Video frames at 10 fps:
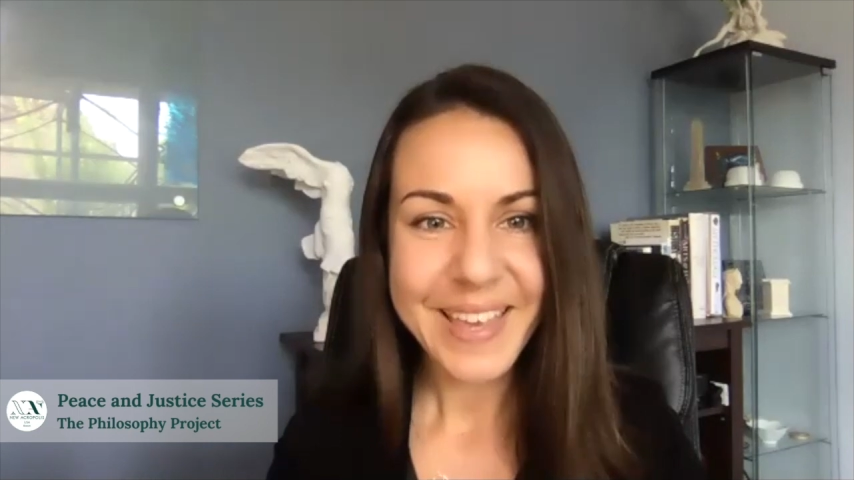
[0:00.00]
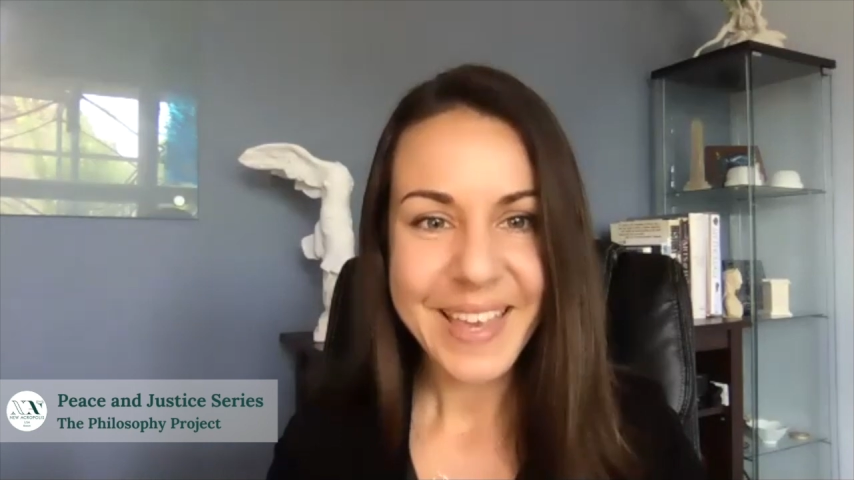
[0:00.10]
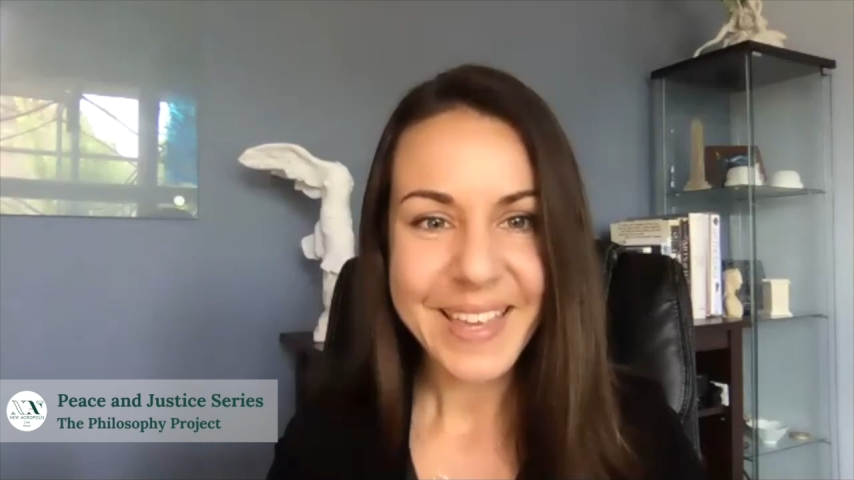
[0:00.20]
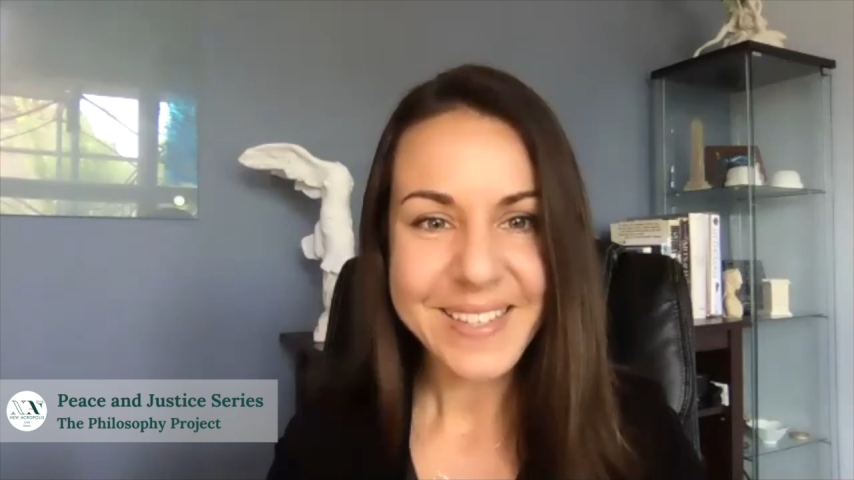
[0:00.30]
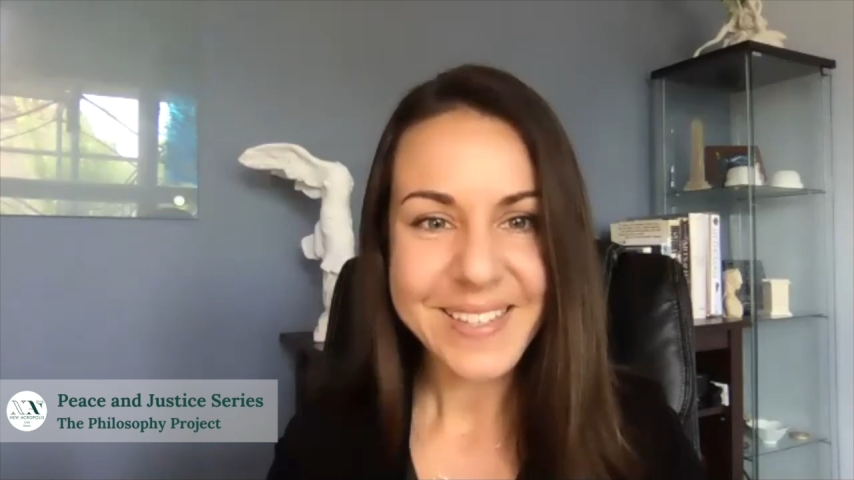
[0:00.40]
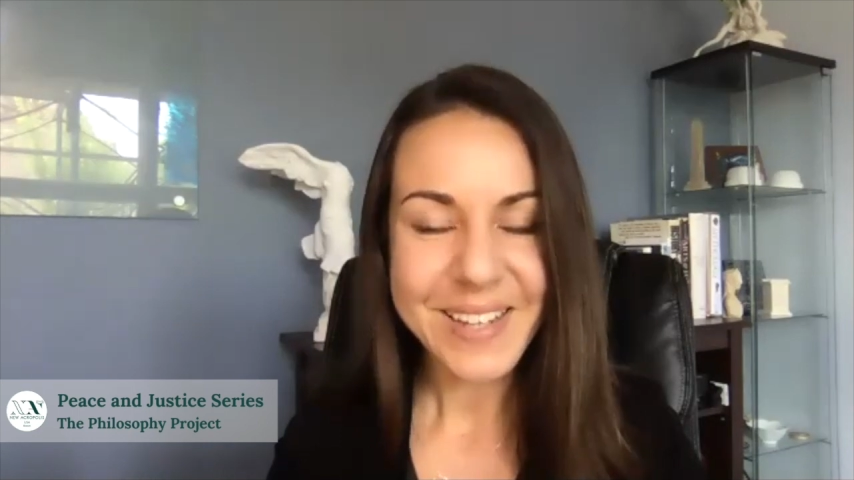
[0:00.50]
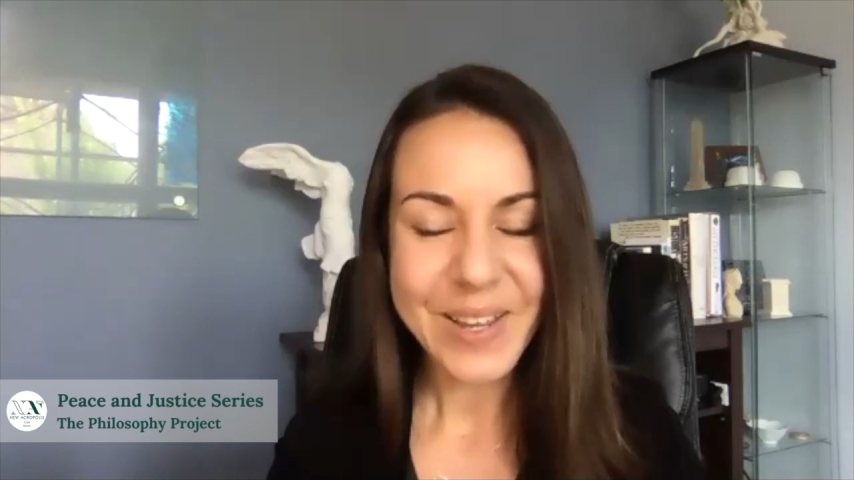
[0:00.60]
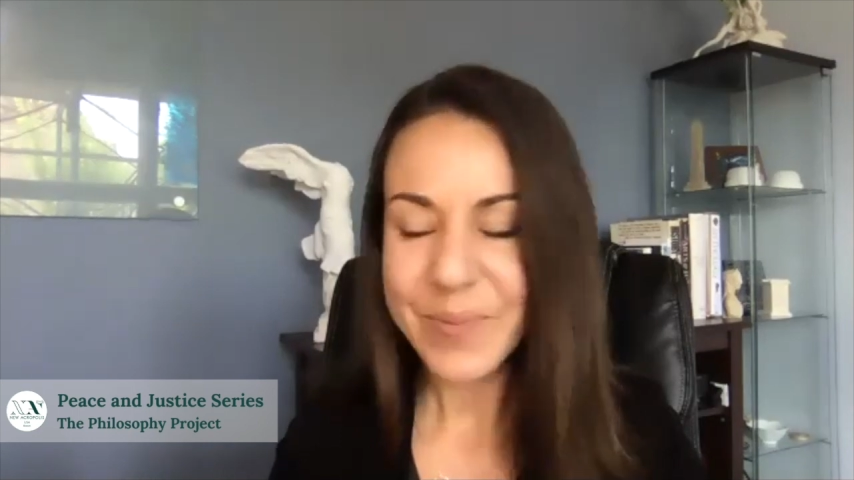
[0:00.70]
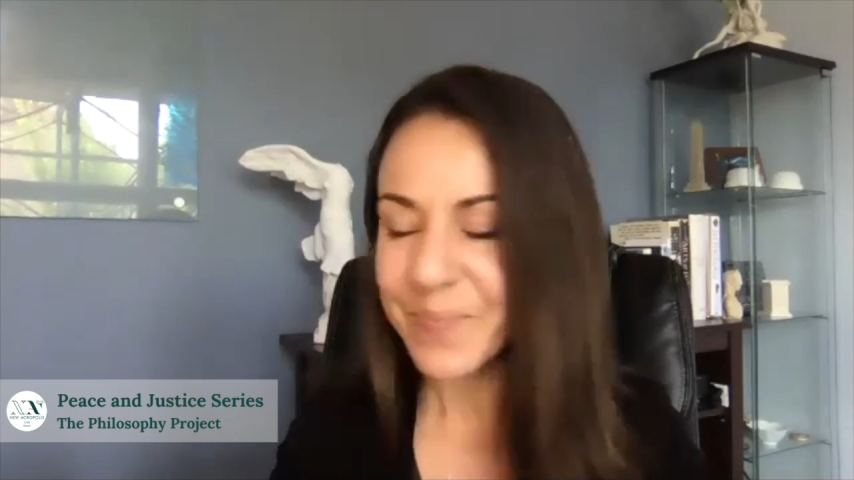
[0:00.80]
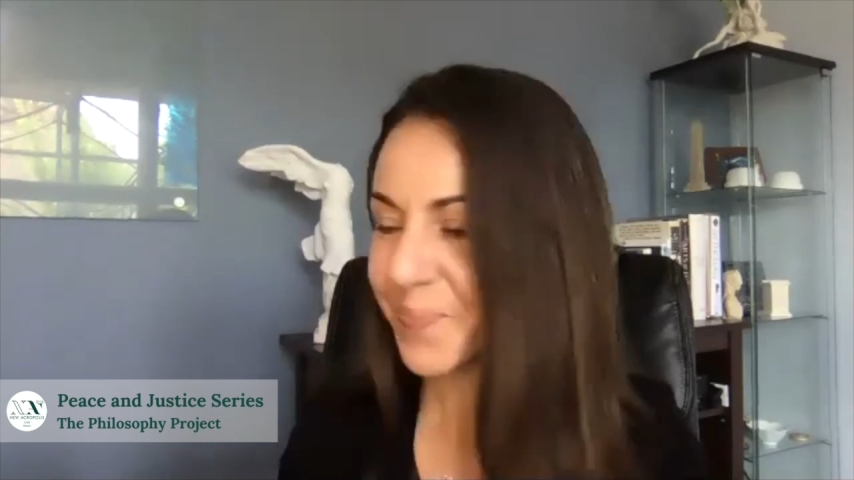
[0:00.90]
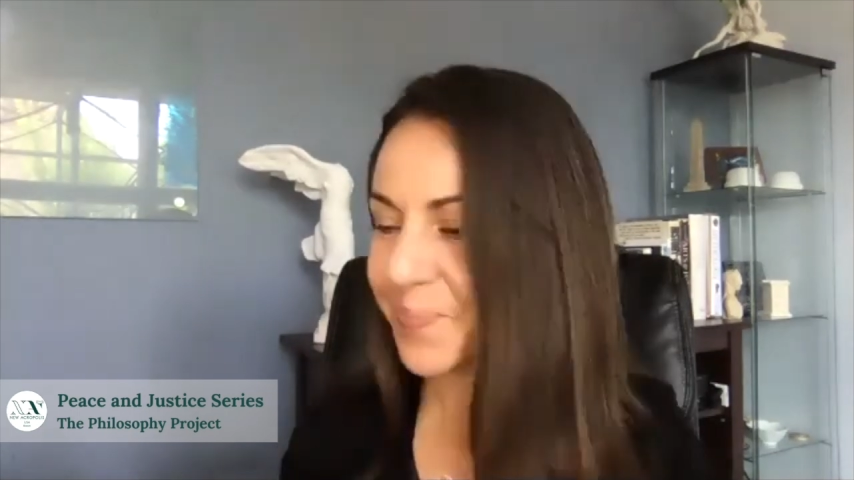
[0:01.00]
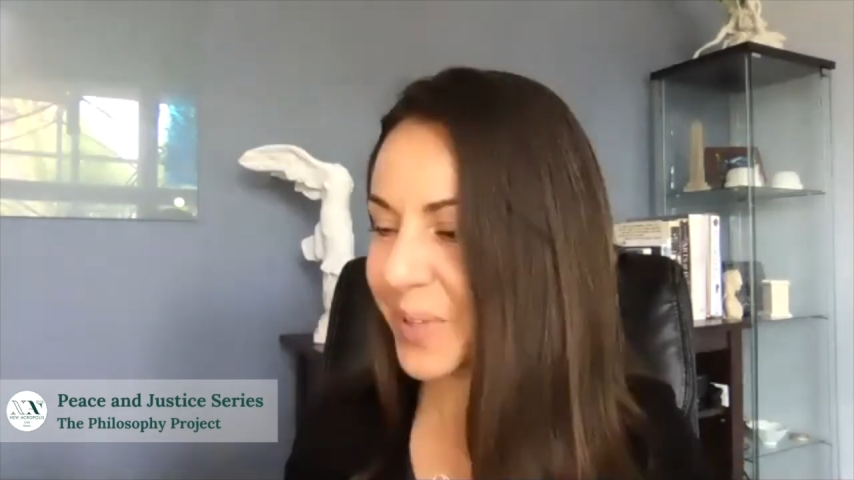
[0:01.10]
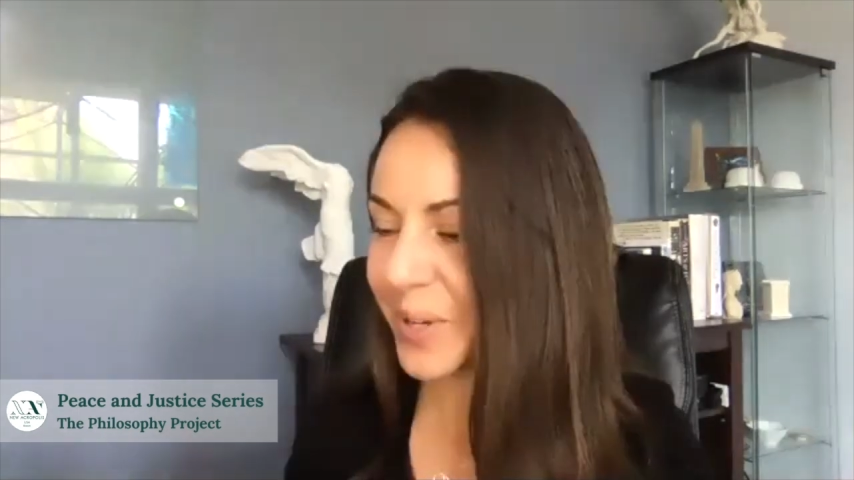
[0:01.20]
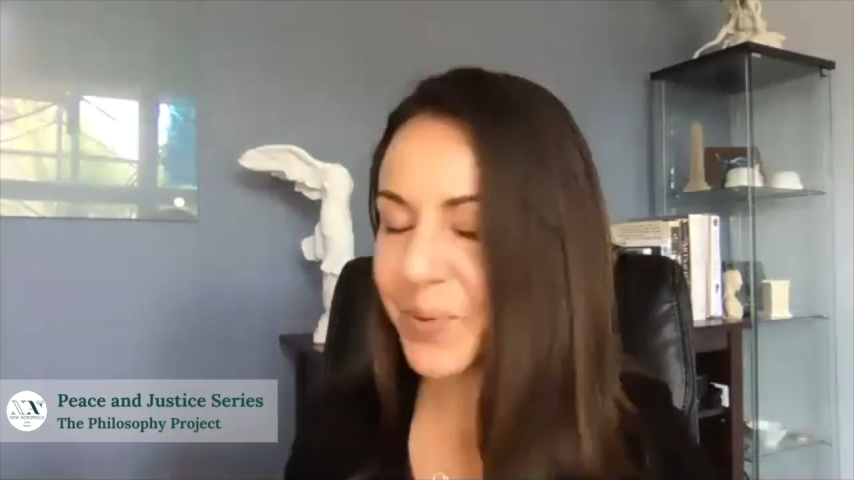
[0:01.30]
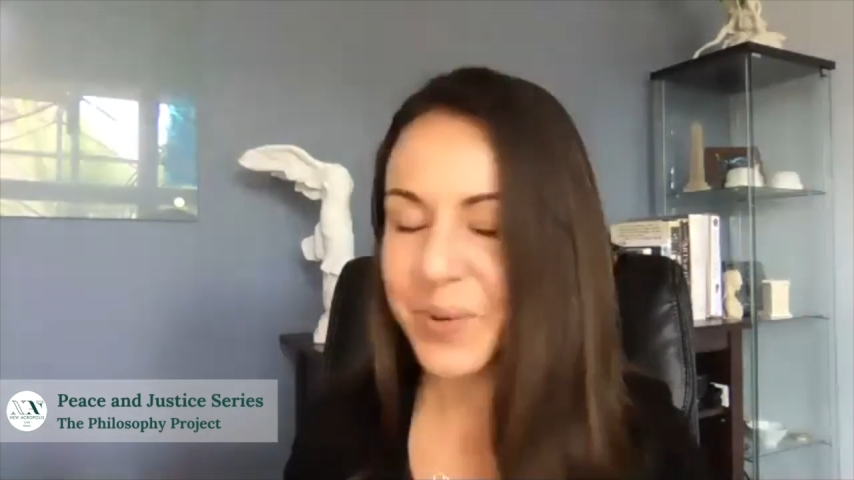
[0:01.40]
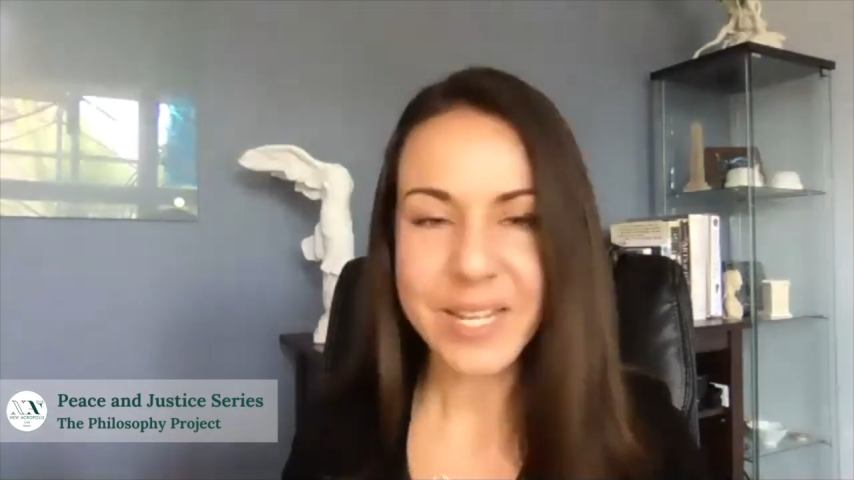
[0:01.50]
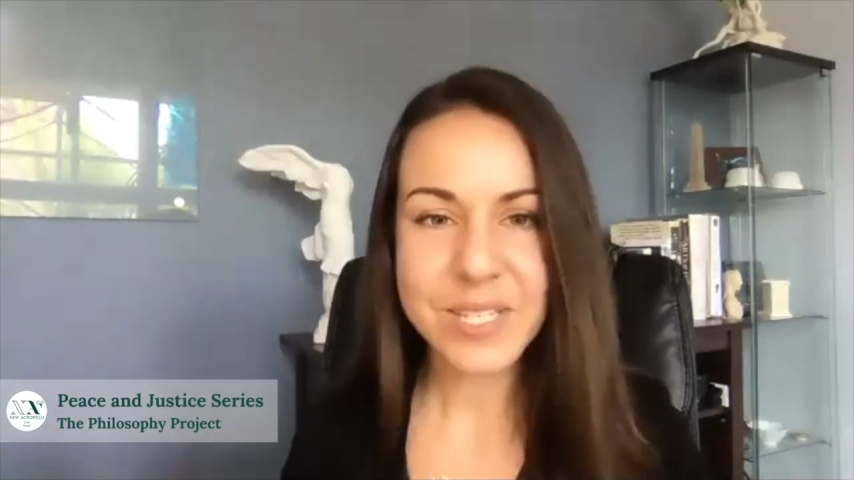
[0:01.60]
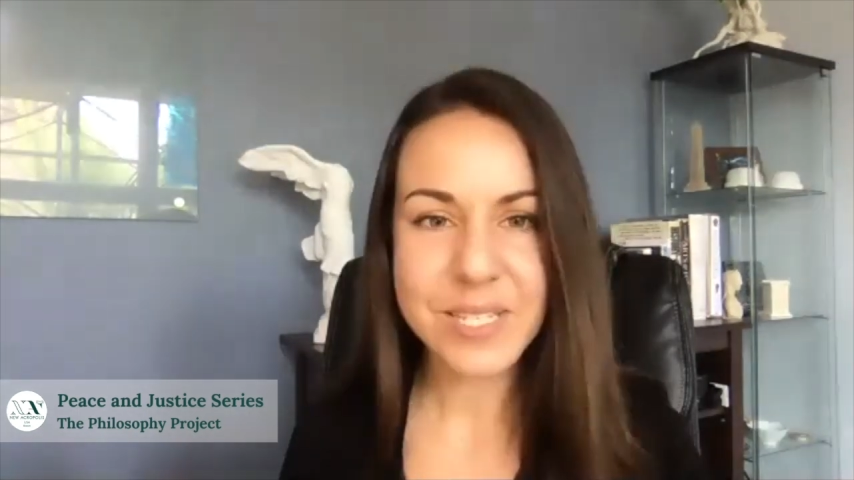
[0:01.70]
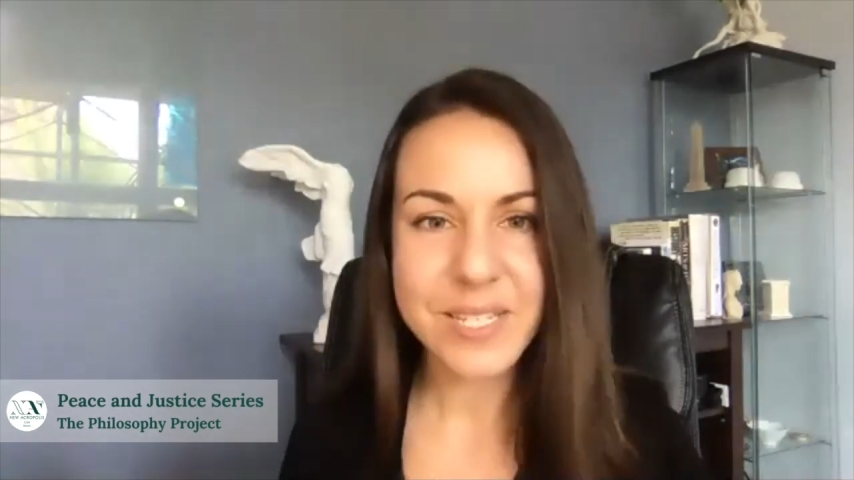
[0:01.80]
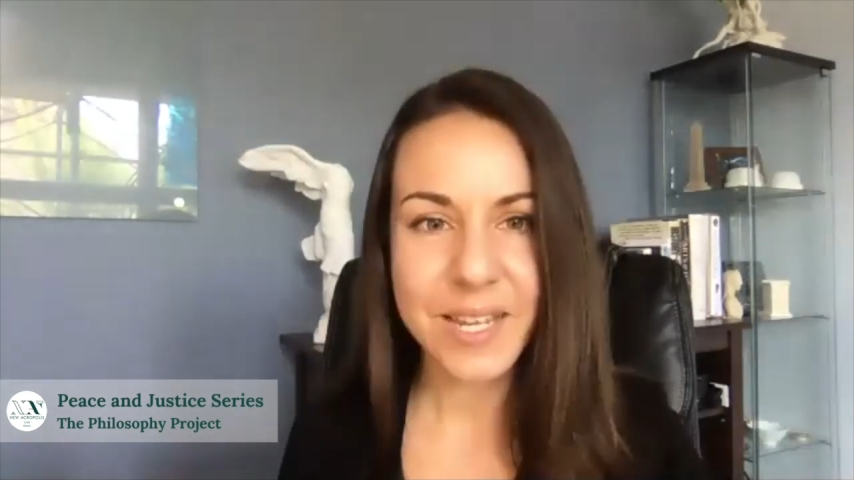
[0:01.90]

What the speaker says: And next